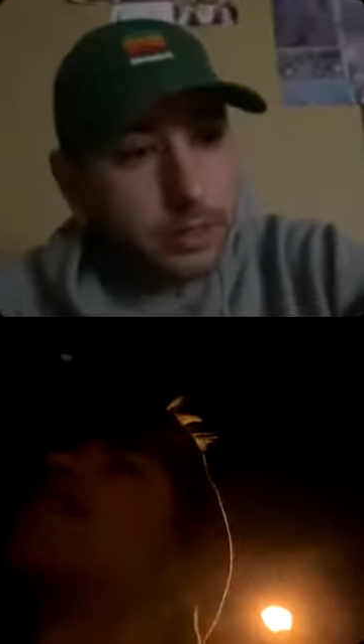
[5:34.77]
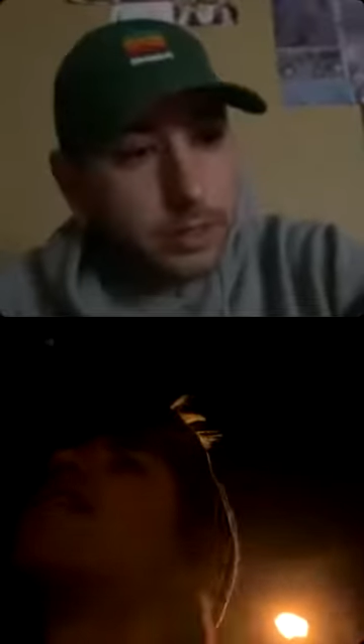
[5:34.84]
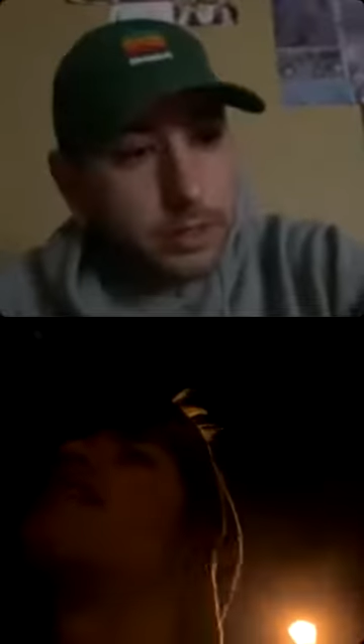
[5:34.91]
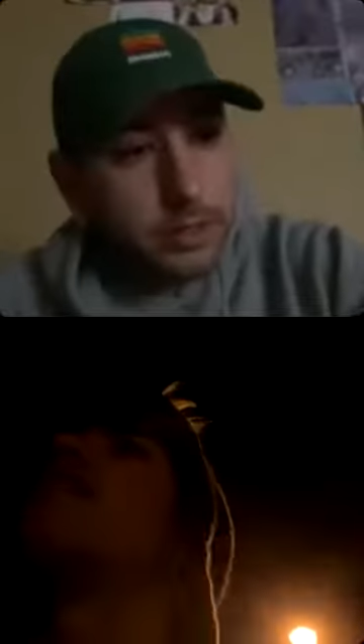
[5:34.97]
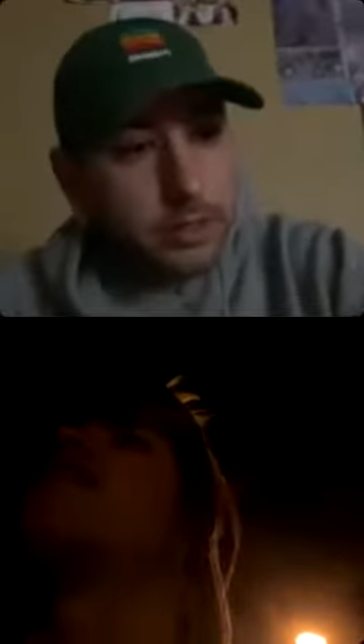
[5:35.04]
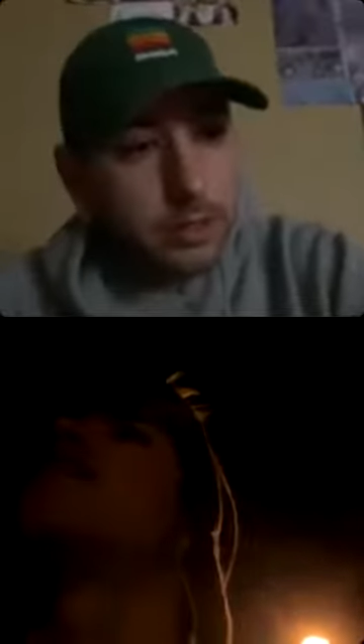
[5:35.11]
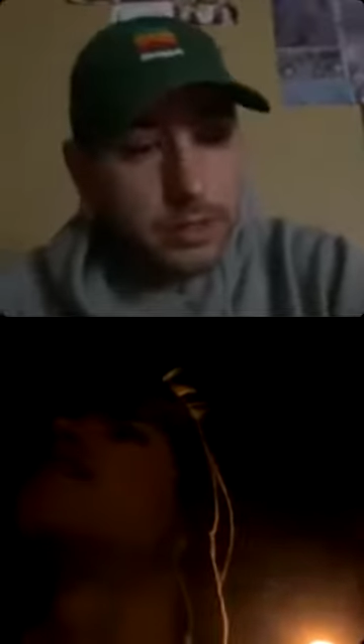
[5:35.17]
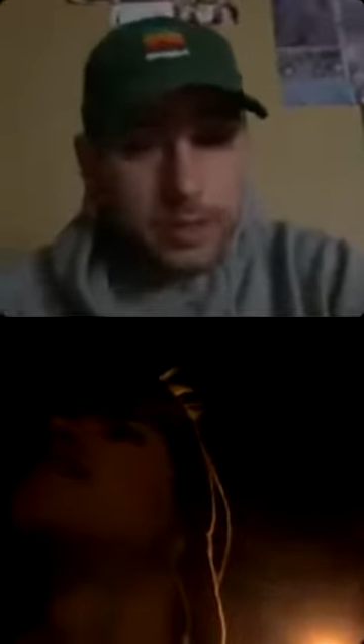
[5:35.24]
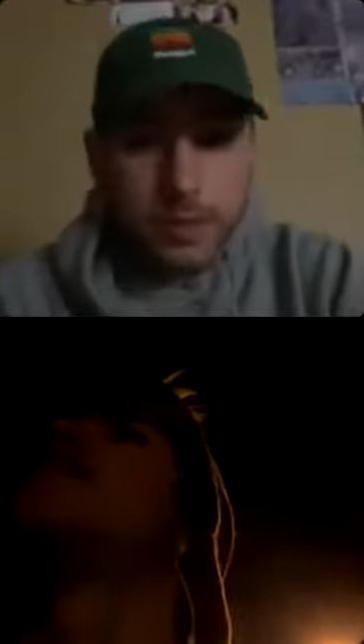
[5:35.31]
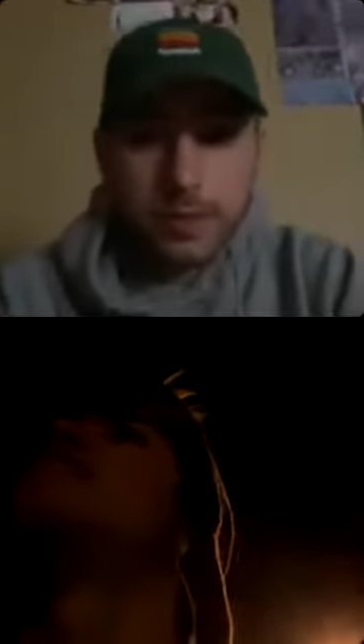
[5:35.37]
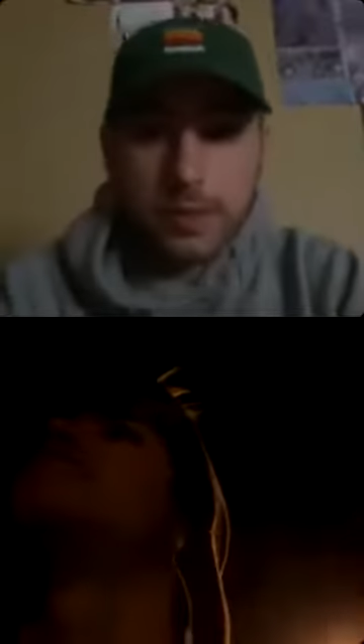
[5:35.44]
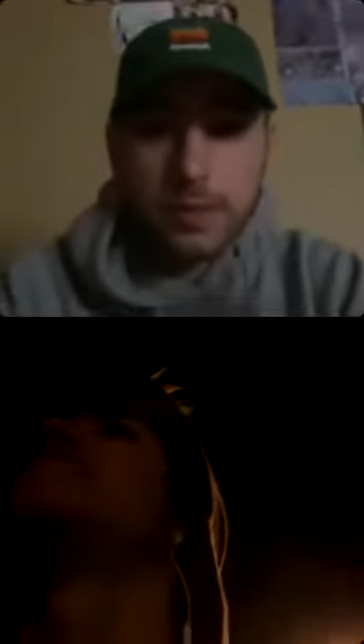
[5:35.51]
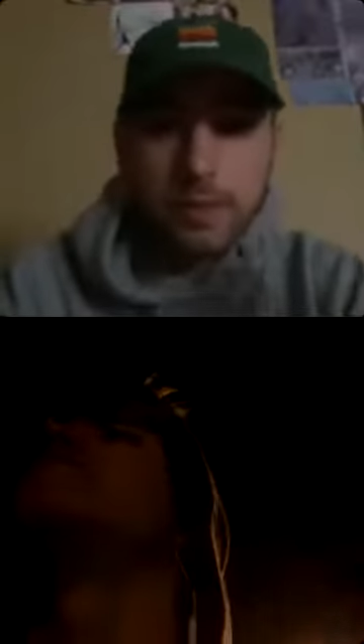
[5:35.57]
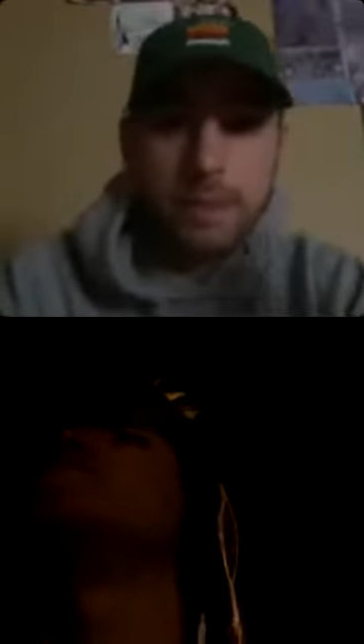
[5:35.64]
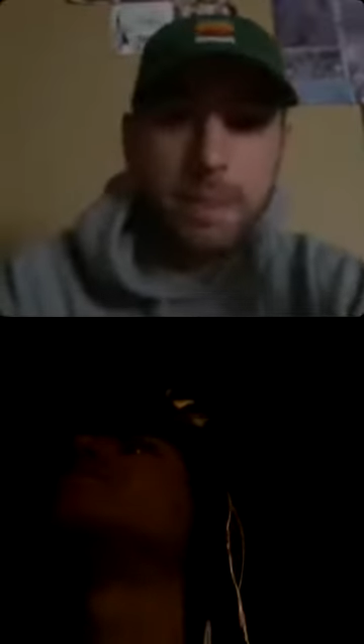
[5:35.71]

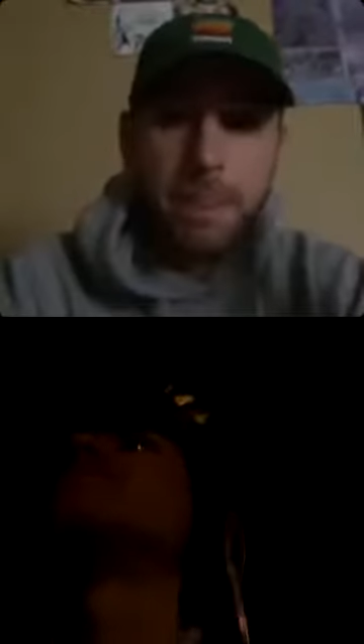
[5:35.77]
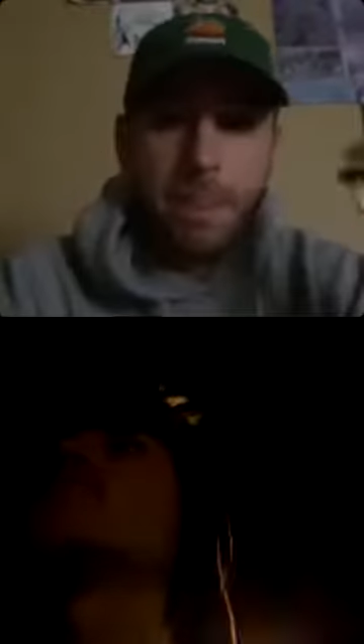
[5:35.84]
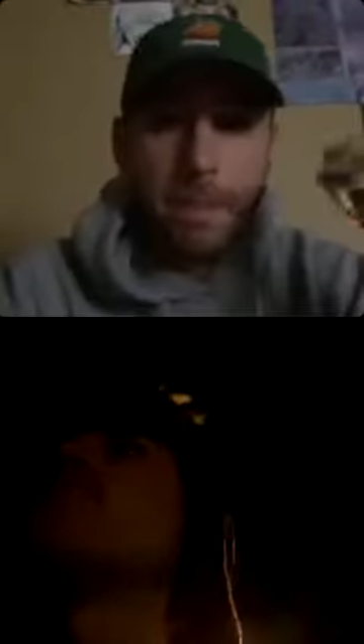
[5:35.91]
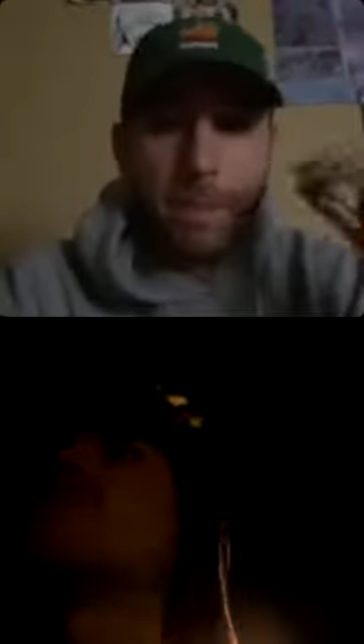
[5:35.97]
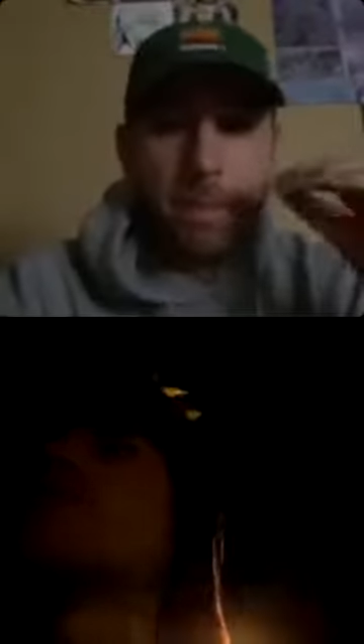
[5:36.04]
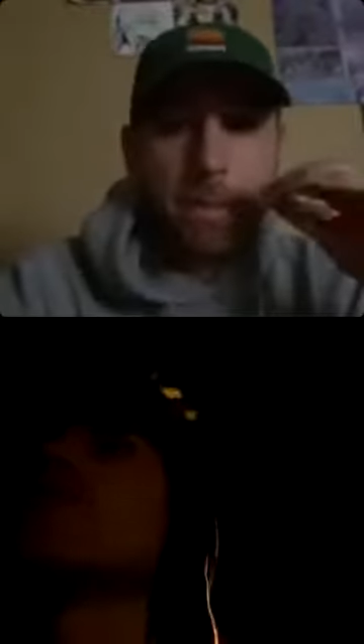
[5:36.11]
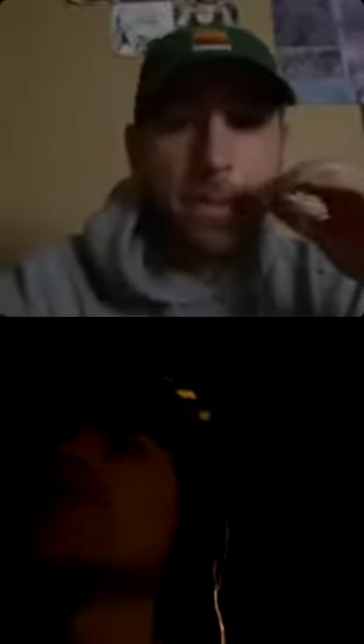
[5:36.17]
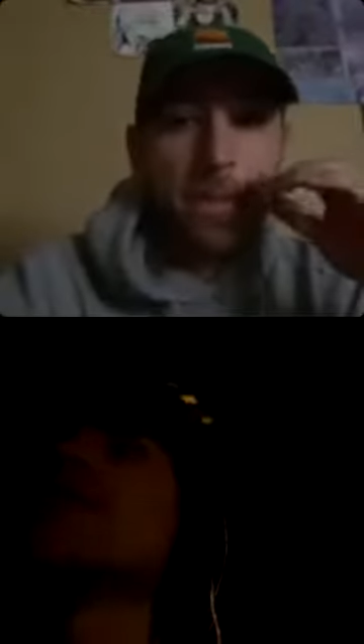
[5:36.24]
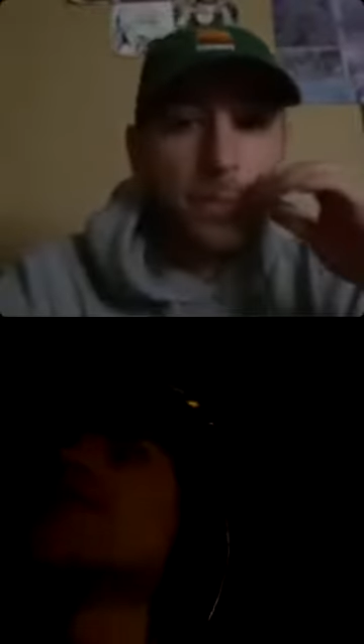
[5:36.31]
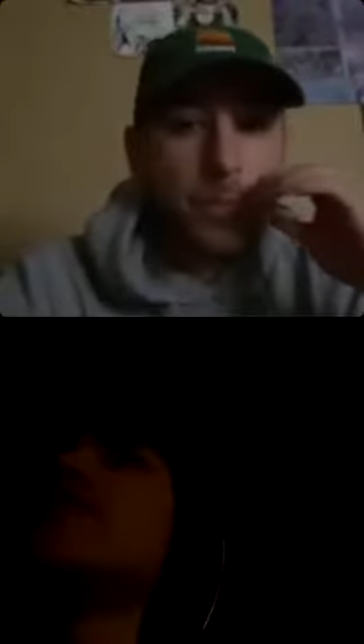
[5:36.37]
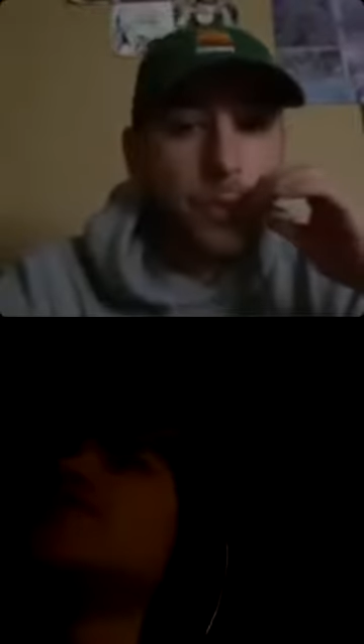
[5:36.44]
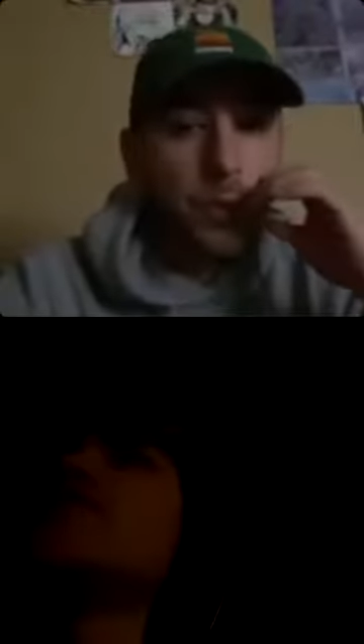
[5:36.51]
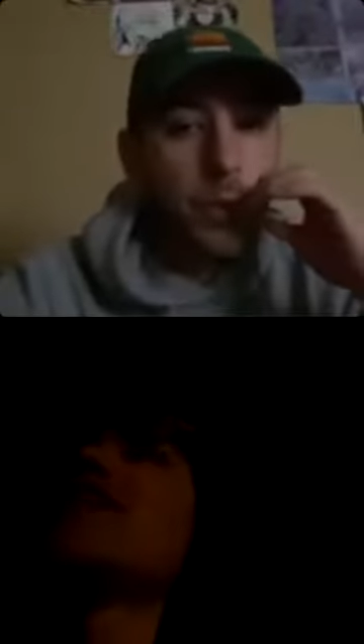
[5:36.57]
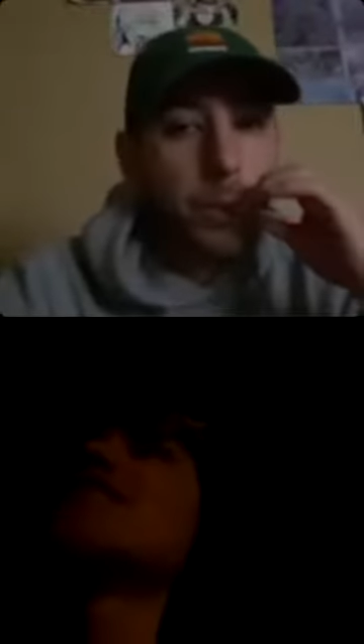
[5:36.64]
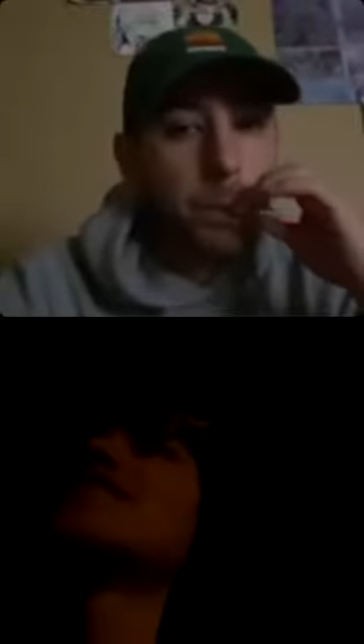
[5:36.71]
Um, it's really
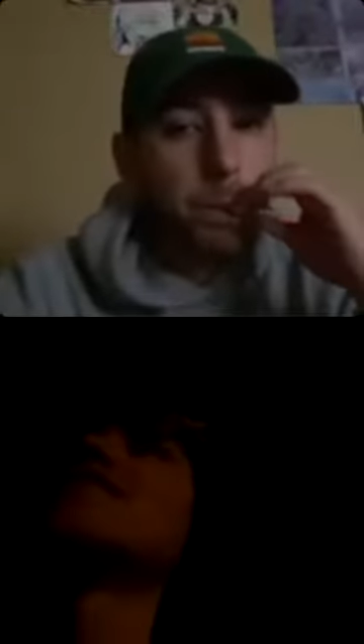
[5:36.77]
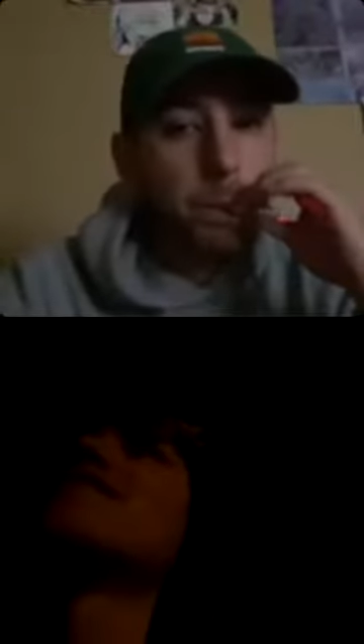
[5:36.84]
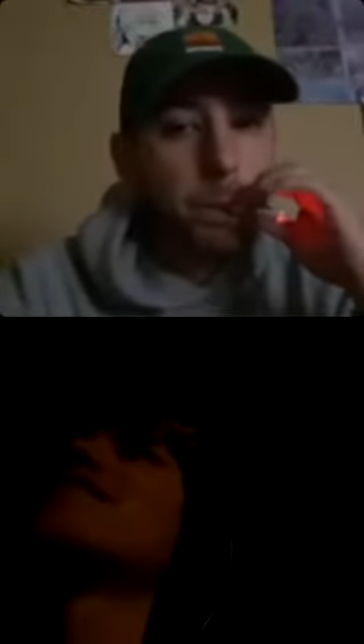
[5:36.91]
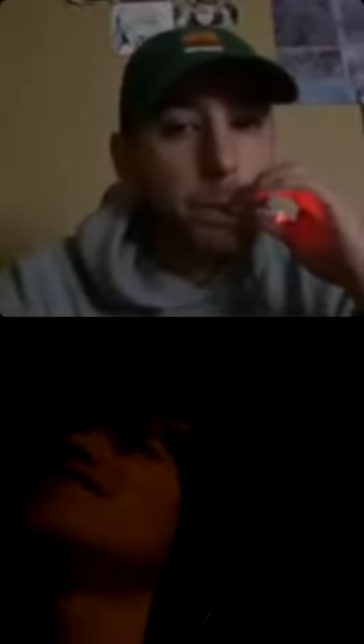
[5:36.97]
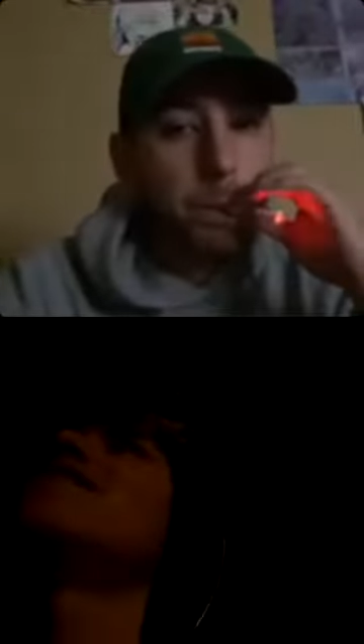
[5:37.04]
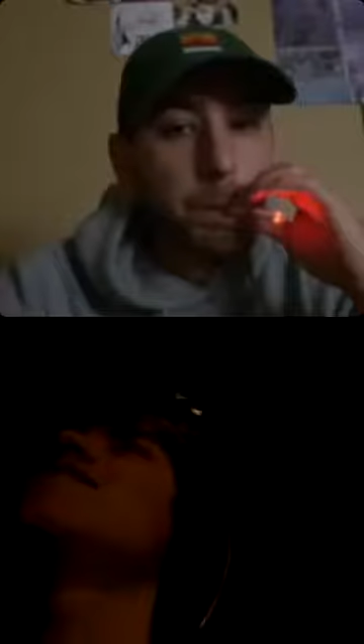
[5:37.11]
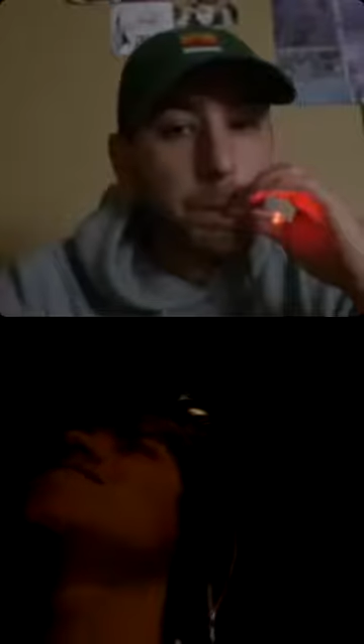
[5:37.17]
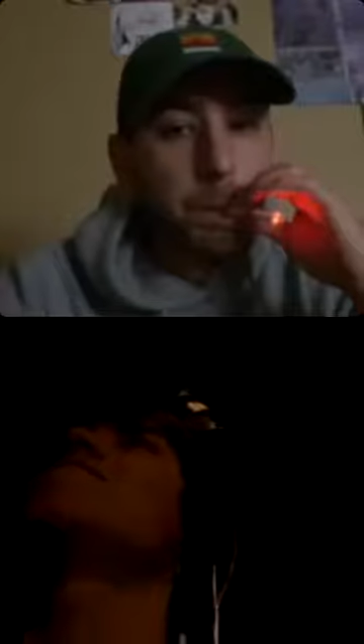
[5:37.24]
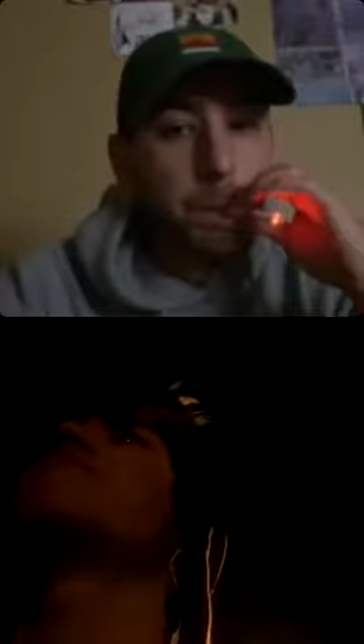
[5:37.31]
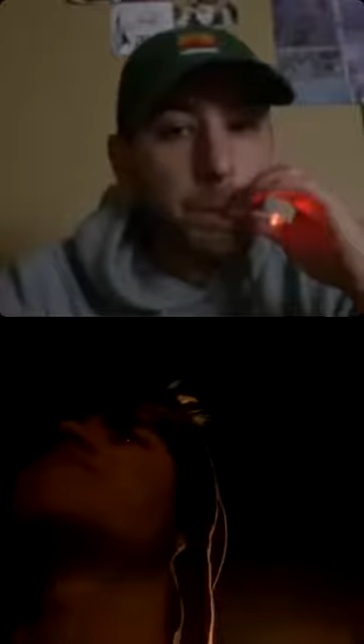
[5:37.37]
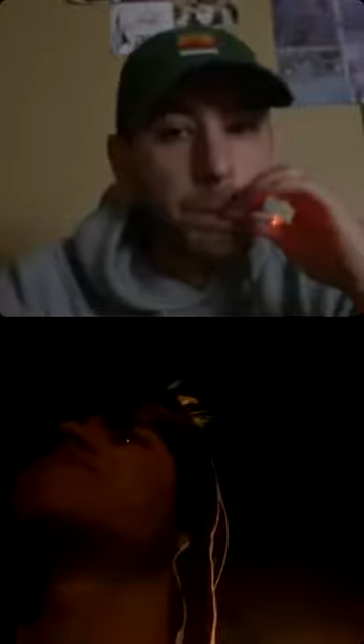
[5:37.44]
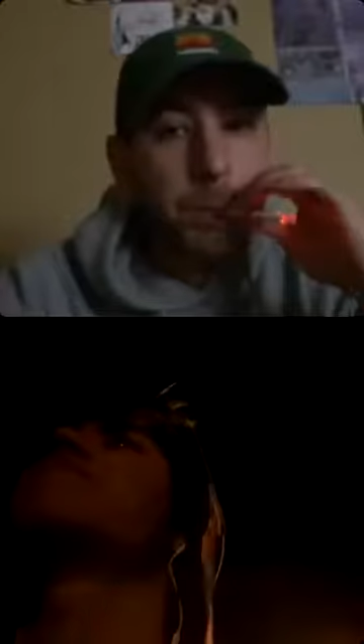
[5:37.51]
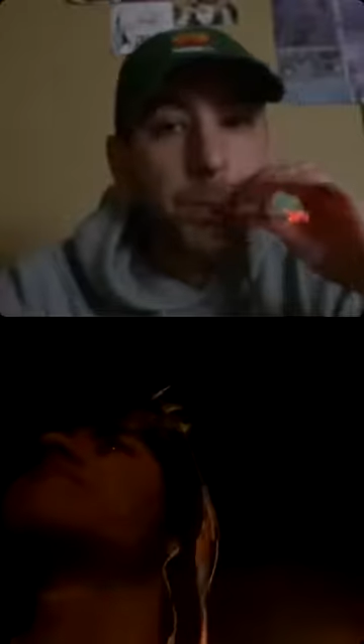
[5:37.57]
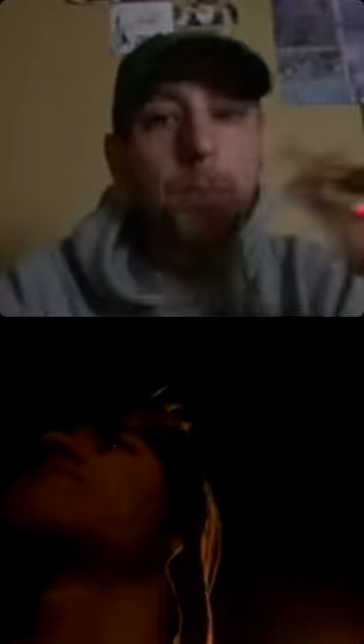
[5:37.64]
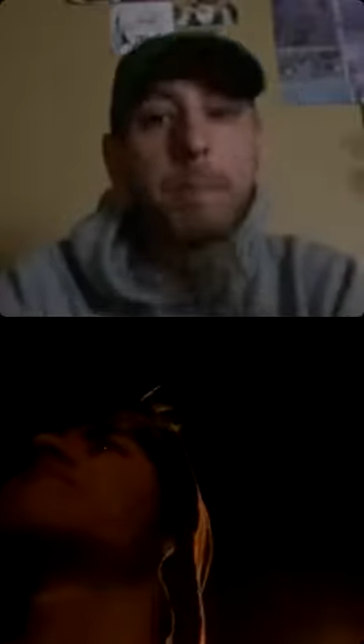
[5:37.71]
congested, Mm.